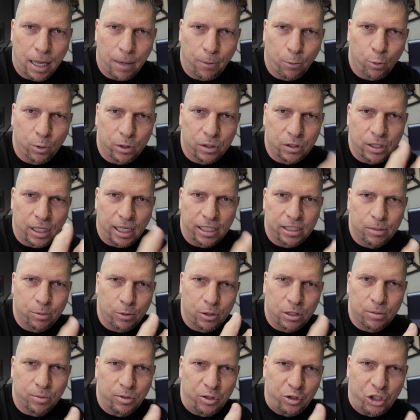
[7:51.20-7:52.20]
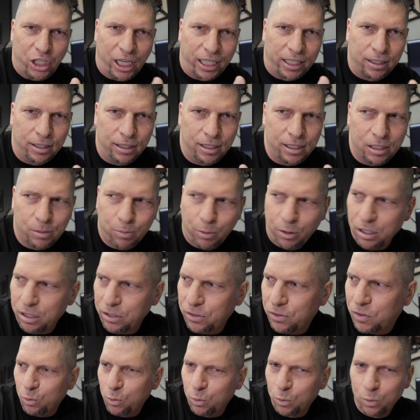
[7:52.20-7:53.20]
was I supposed to be checking these
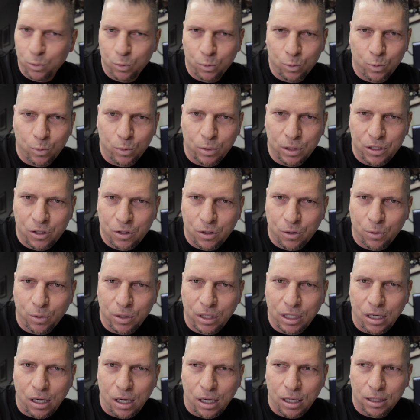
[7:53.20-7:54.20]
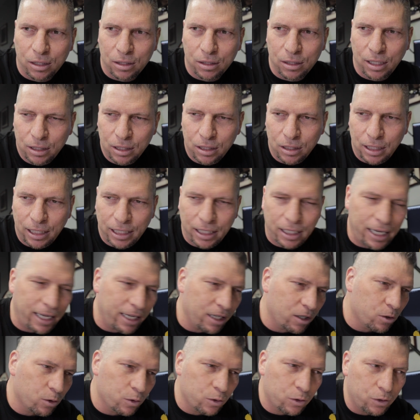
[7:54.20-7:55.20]
parts? What's going on? They're like,
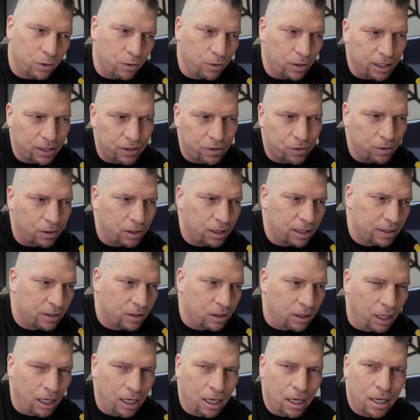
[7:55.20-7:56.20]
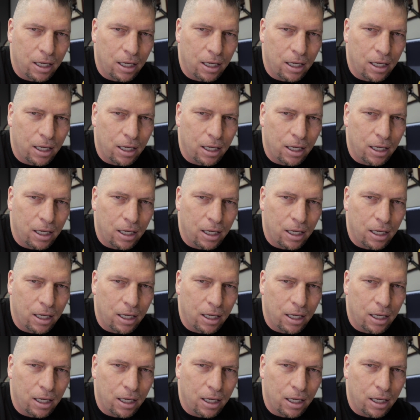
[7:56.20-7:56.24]
hey, go do this, do this.